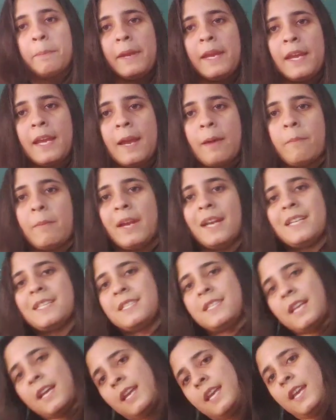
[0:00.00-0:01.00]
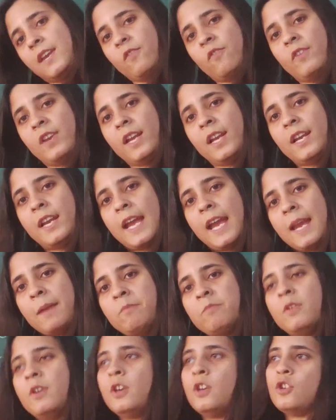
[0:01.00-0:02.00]
p.m. It's the evening
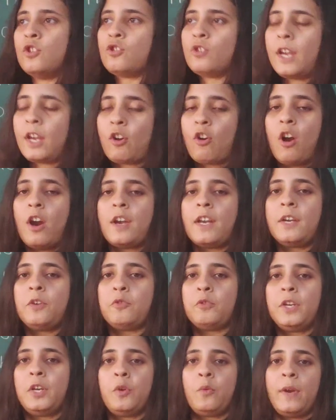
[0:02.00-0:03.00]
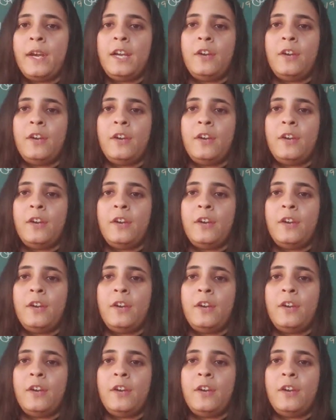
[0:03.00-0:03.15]
time. So according to the